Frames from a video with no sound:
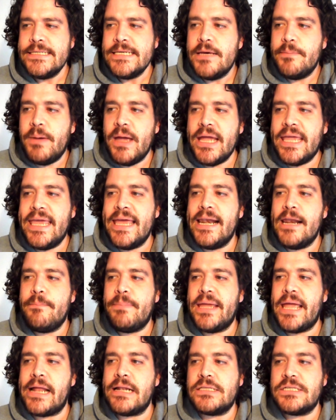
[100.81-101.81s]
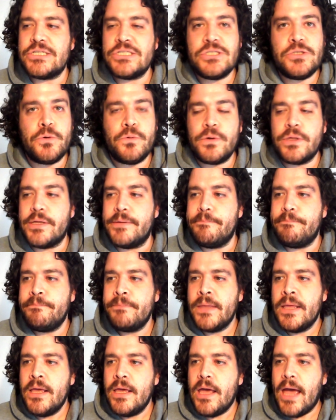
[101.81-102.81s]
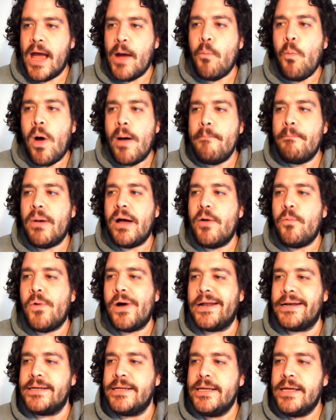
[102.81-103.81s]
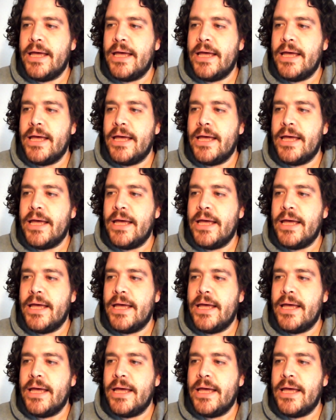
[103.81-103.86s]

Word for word: But a killer began to stalk them one by one.